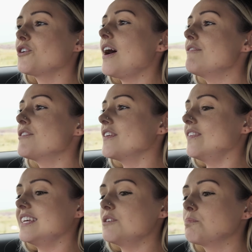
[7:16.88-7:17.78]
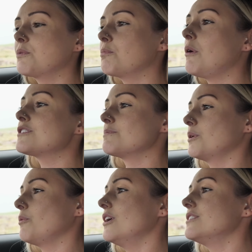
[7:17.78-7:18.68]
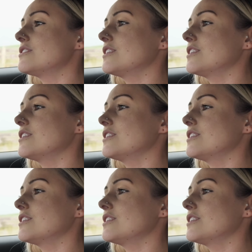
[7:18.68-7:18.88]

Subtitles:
got everything that you could possibly want.